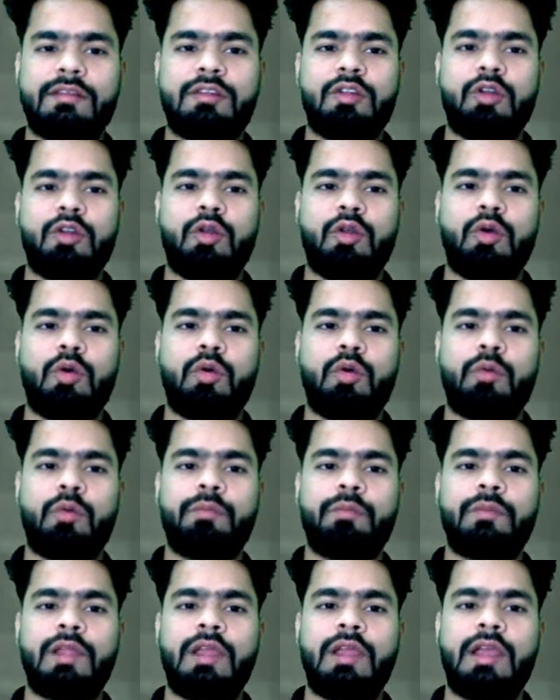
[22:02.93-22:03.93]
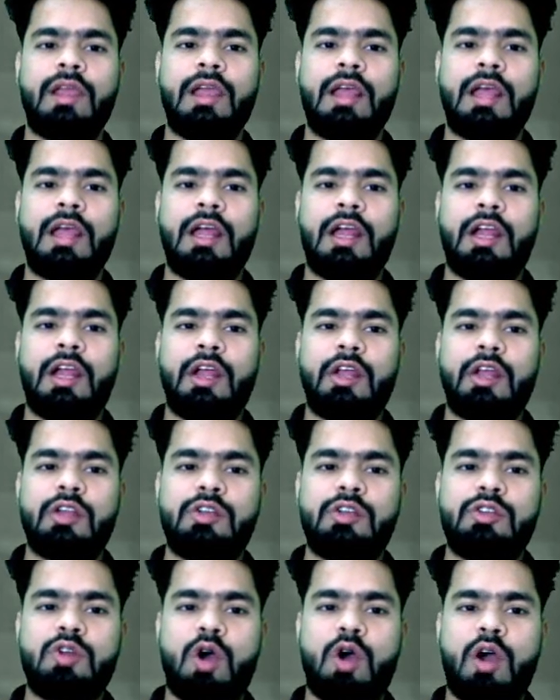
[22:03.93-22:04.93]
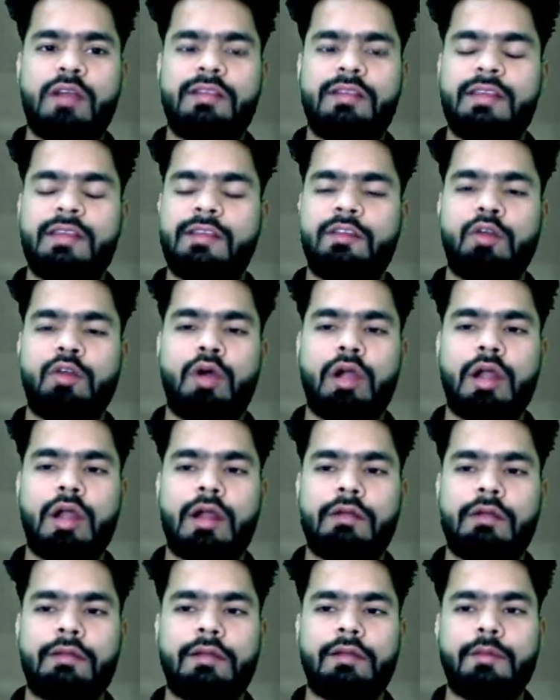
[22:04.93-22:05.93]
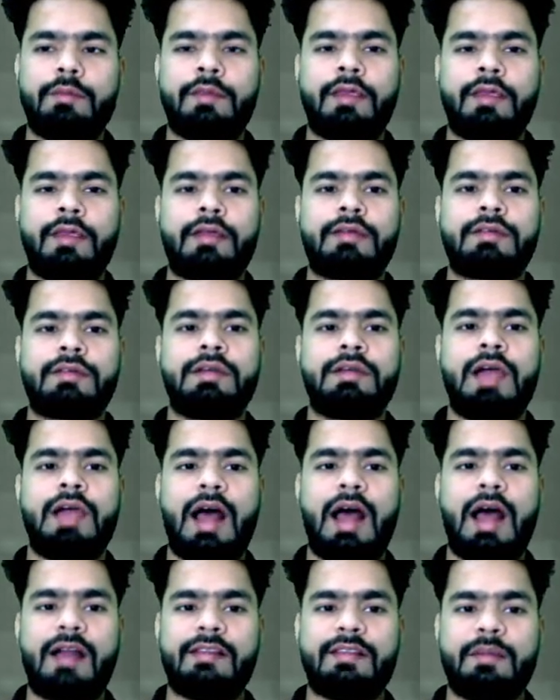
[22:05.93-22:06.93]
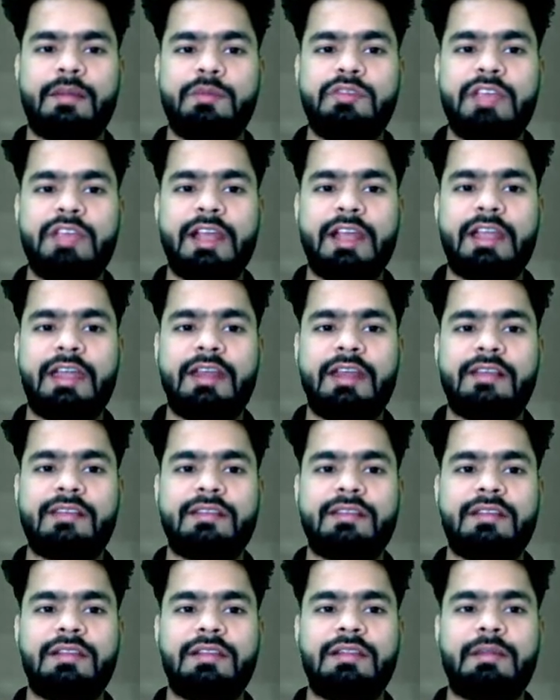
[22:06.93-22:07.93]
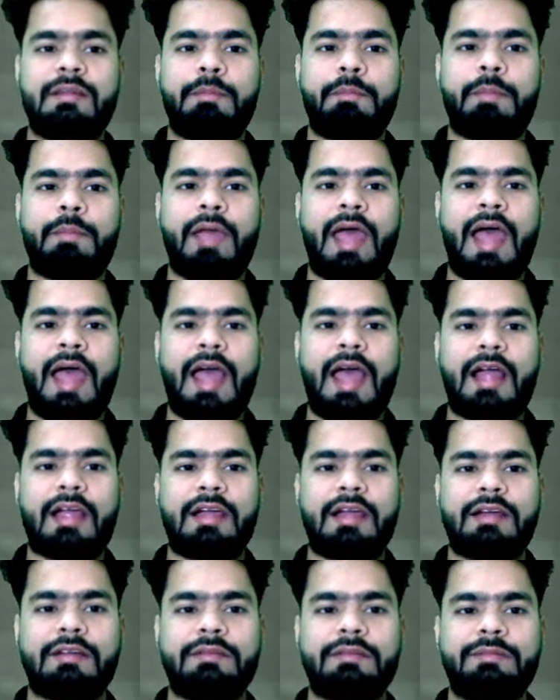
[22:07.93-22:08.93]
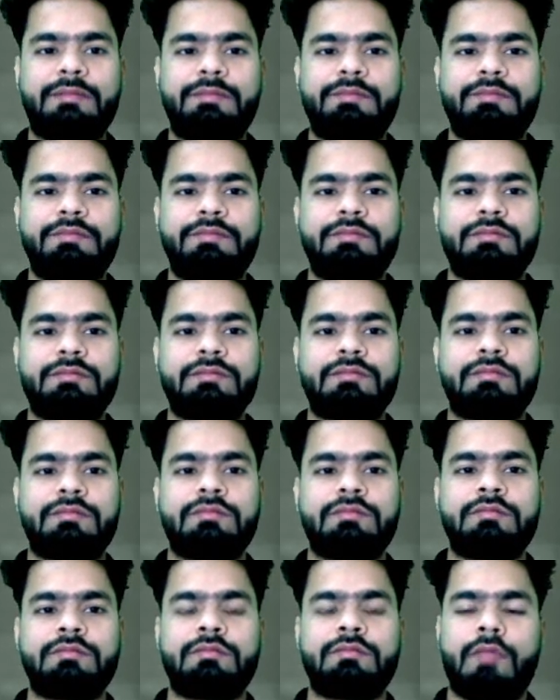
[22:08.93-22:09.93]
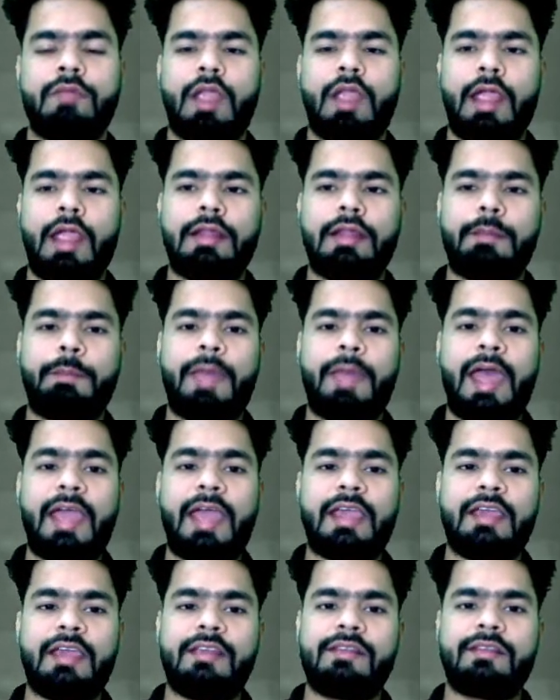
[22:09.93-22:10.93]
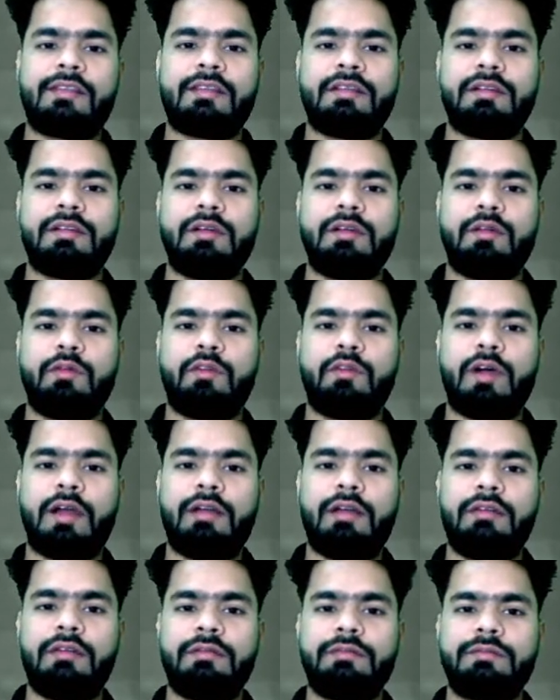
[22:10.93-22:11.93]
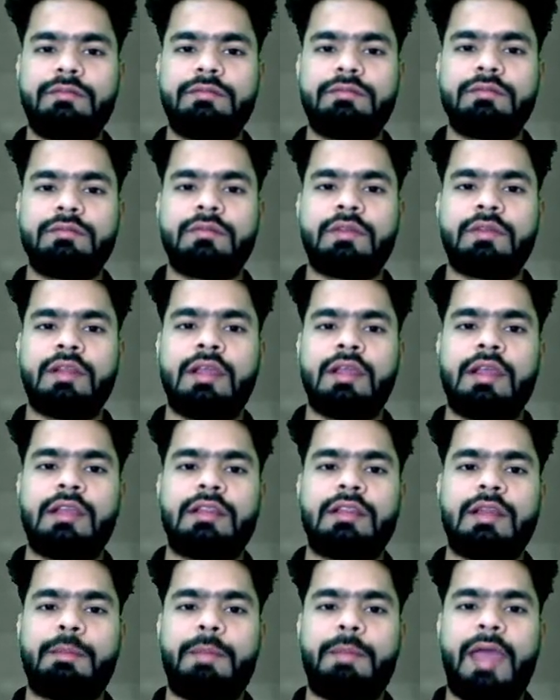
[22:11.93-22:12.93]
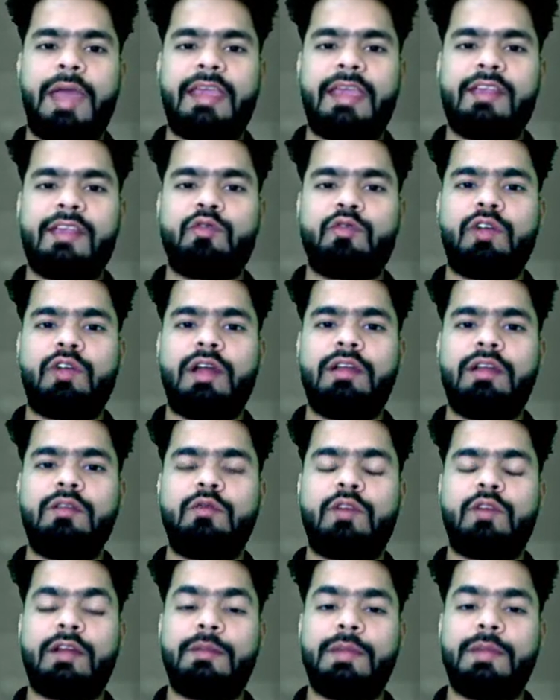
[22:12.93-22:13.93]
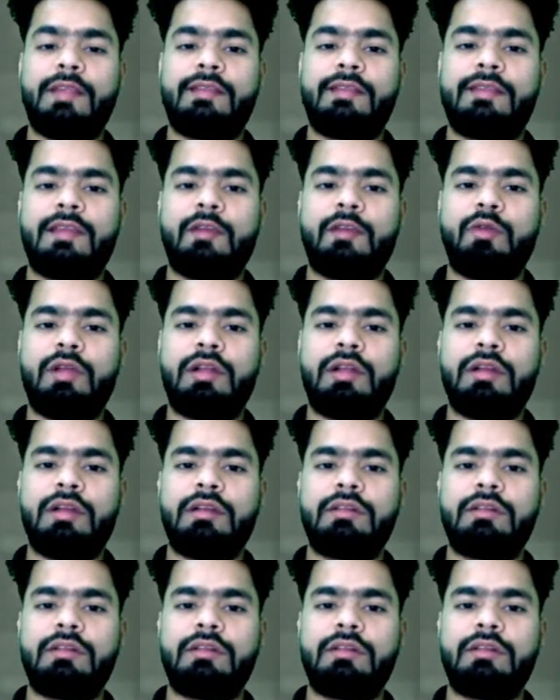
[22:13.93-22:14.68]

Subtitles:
No. Dogs is not our subject. Our subject is the pack. And the pack is one. The pack is one. One means singular.